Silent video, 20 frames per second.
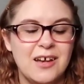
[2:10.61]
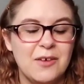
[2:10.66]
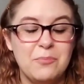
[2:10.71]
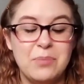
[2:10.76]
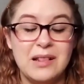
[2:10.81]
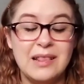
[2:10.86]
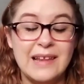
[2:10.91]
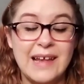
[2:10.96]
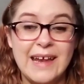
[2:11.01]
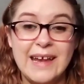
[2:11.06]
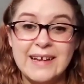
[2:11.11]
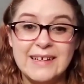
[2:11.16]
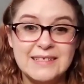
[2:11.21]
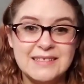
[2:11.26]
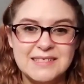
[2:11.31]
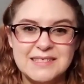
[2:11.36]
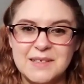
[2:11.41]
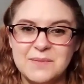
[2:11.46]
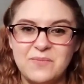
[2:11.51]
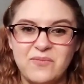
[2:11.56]

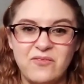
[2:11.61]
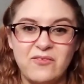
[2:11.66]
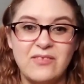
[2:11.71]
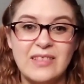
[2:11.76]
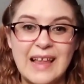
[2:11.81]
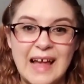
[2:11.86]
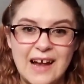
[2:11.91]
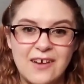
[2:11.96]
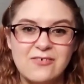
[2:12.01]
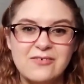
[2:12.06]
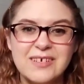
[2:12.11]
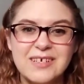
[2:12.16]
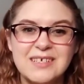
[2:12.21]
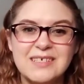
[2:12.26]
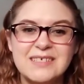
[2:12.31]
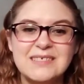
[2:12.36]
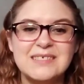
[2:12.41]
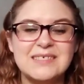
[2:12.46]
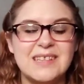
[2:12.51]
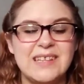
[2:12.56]
plants and
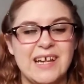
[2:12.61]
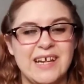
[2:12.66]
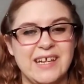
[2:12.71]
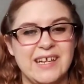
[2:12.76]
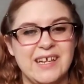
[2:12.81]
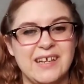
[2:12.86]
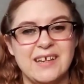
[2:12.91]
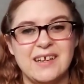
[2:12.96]
flowers. Like,